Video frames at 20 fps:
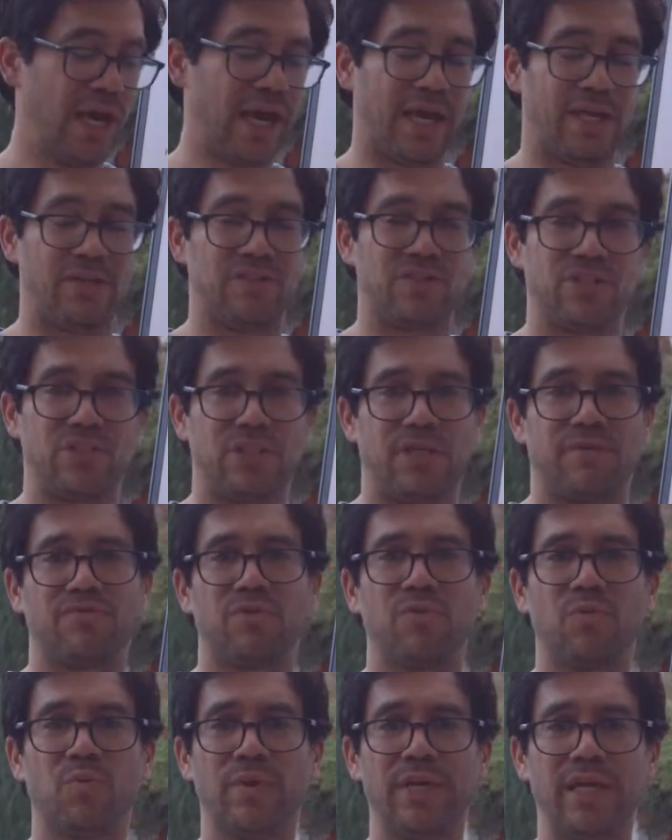And he said, you have
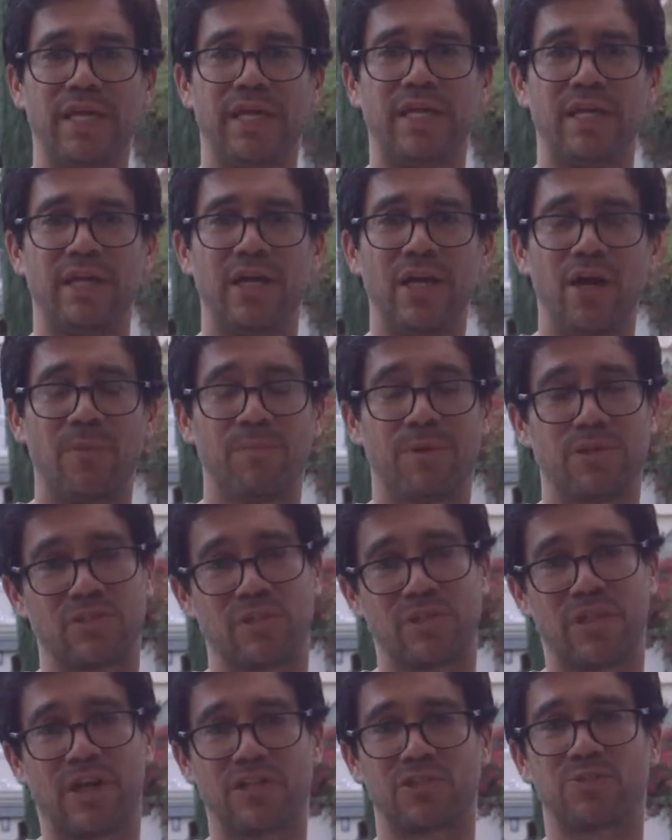to read because a lot